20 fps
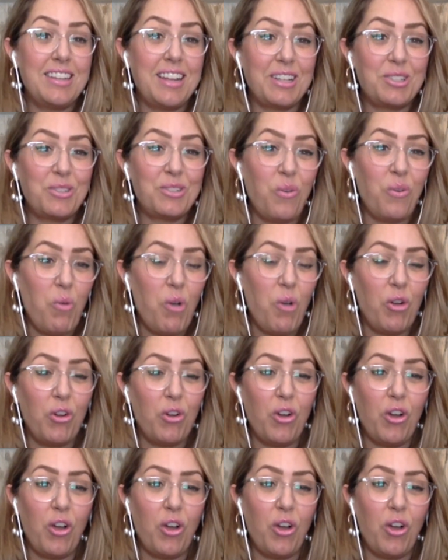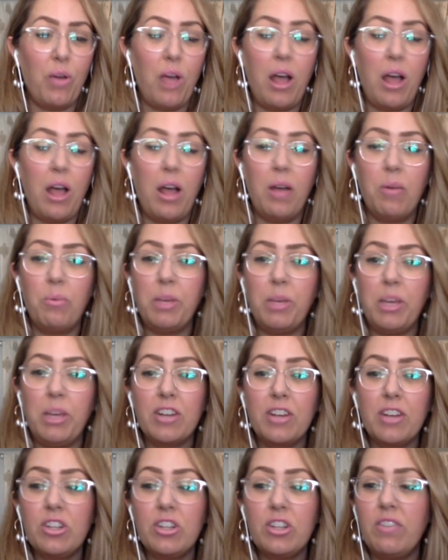next for wall crawl. Uh, we
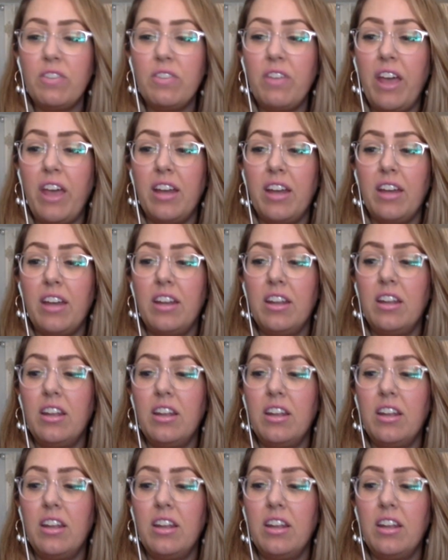actually have had